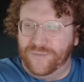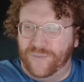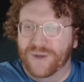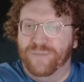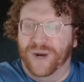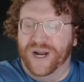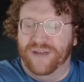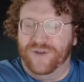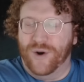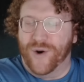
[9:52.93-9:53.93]
But
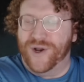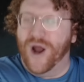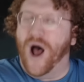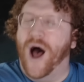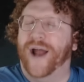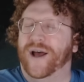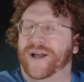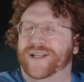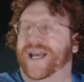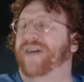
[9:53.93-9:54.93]
if you're not a
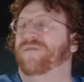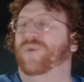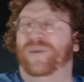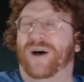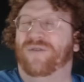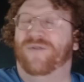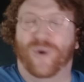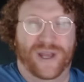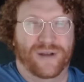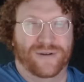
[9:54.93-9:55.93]
dev with about
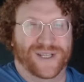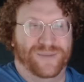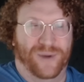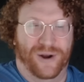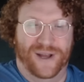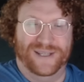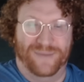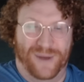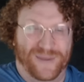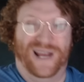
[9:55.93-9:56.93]
4 years experience, it
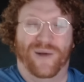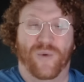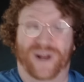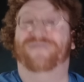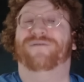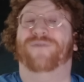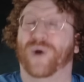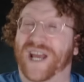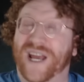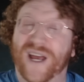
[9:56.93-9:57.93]
might be like 1 in
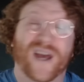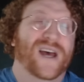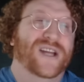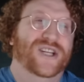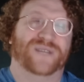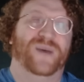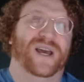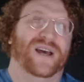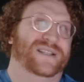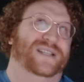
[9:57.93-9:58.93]
40, just
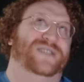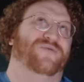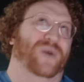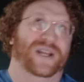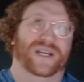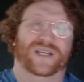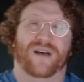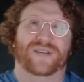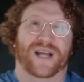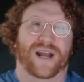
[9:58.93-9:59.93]
because it's really
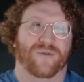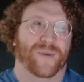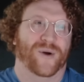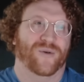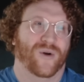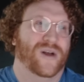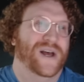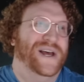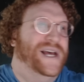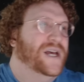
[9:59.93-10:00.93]
tough to get a remote role.
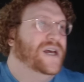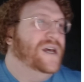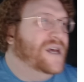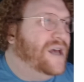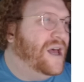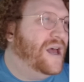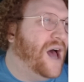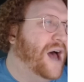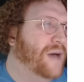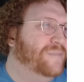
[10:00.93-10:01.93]

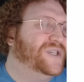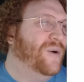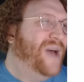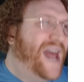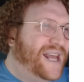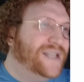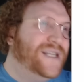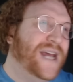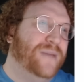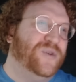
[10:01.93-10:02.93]
So any
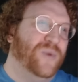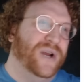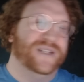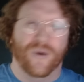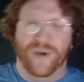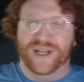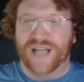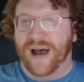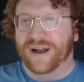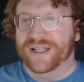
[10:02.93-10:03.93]
tips when it's going to out of